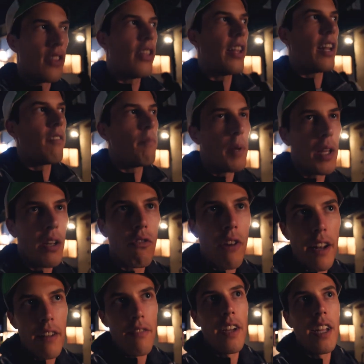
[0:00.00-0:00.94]
that have been
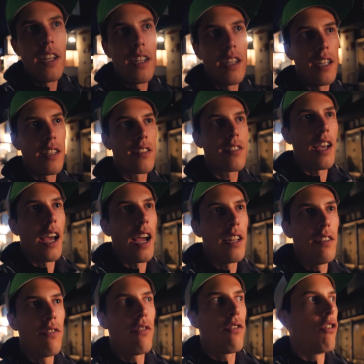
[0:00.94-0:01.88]
renovated
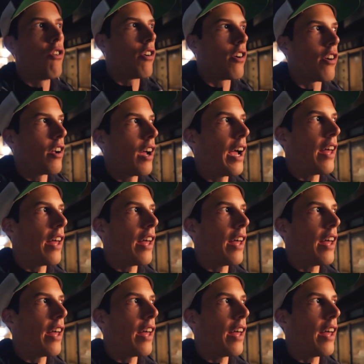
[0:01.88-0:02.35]
inside for